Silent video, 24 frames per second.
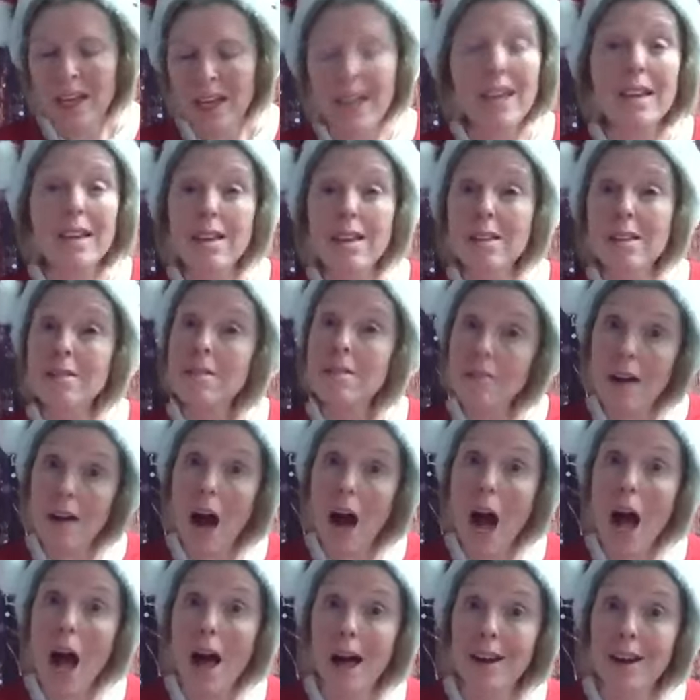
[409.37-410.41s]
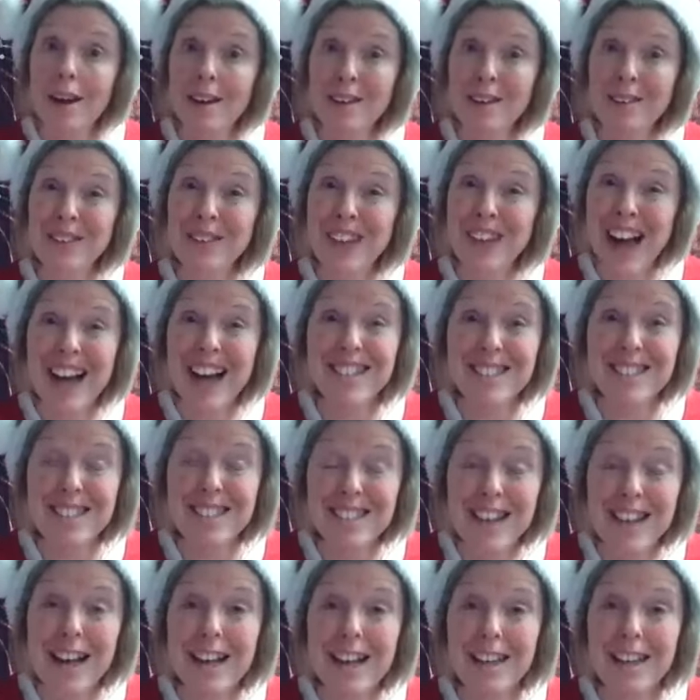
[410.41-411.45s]
He is God, God's
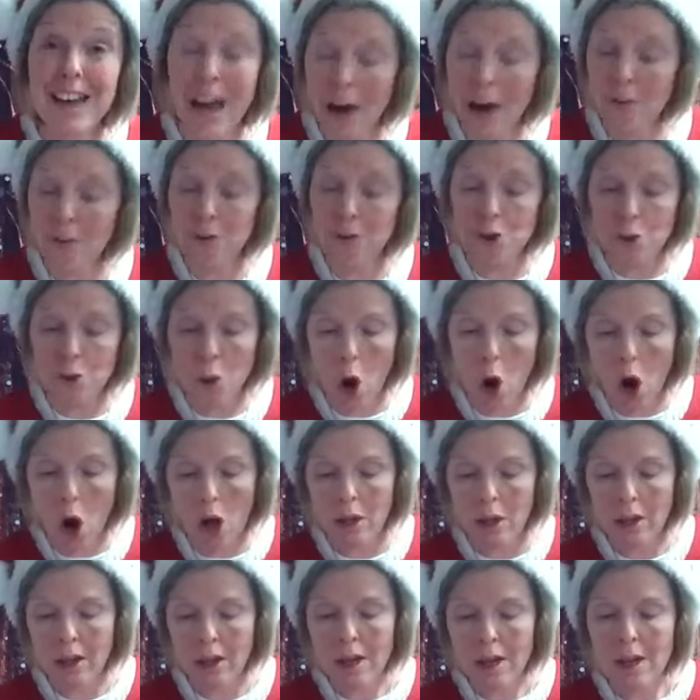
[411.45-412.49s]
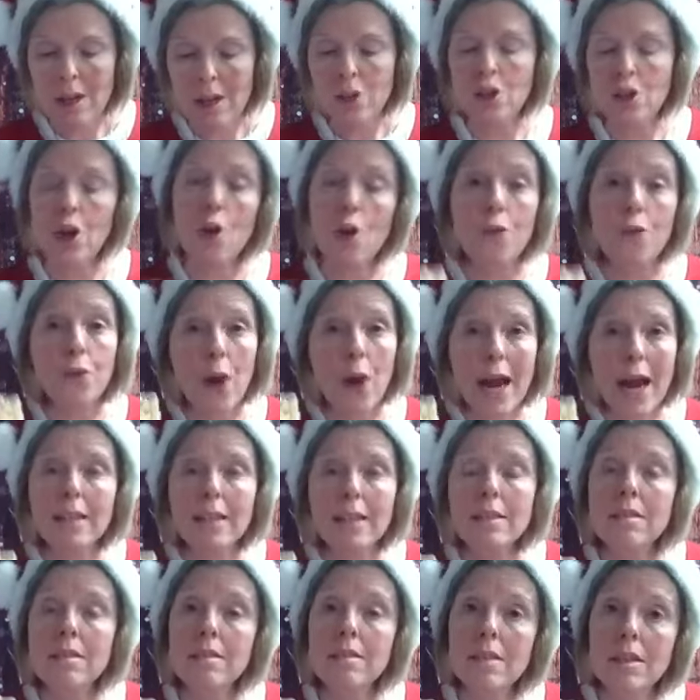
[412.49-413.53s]
Son, after all. So
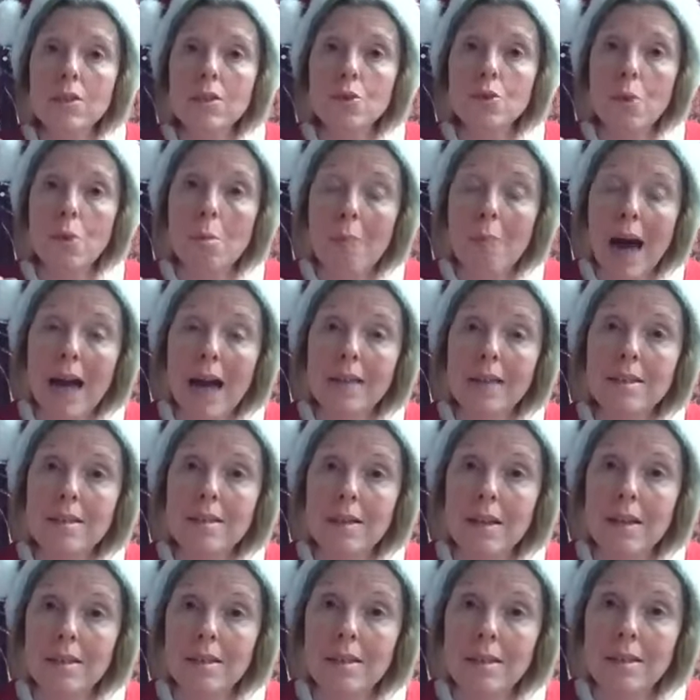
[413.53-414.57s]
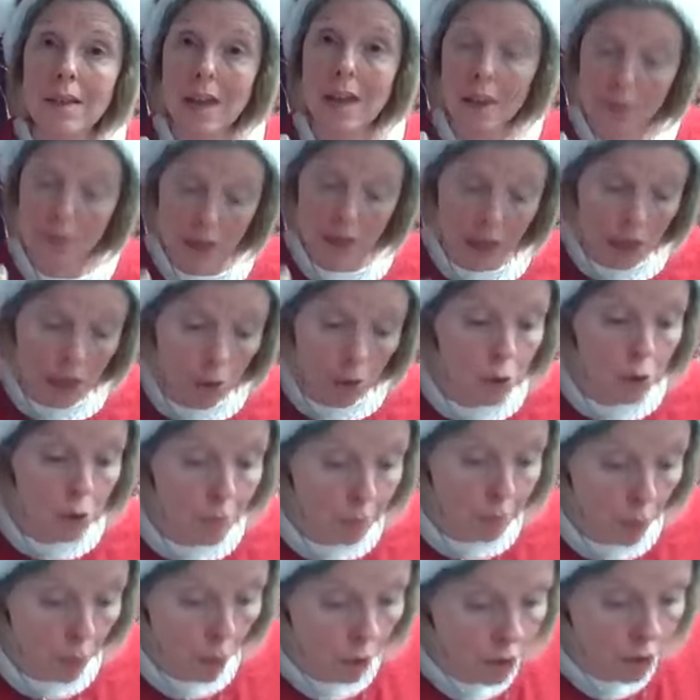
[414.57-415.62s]
frankincense reminds us that he was
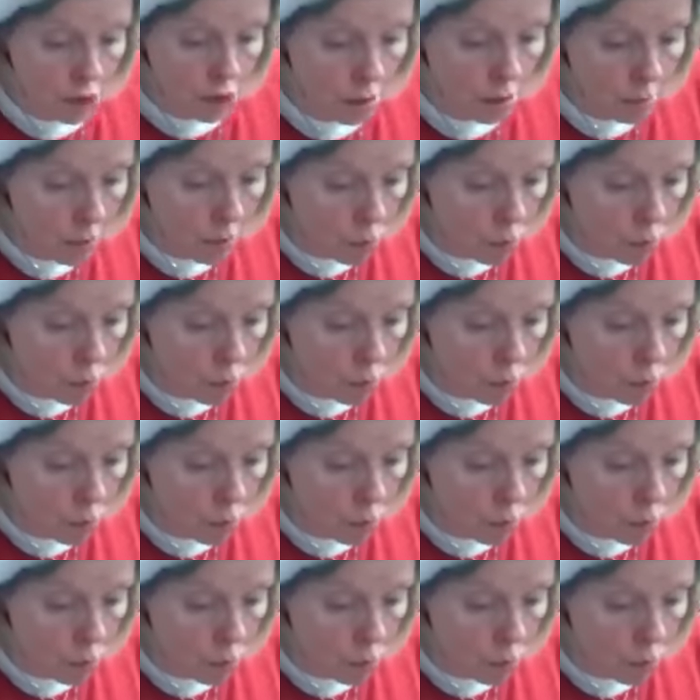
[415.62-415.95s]
born to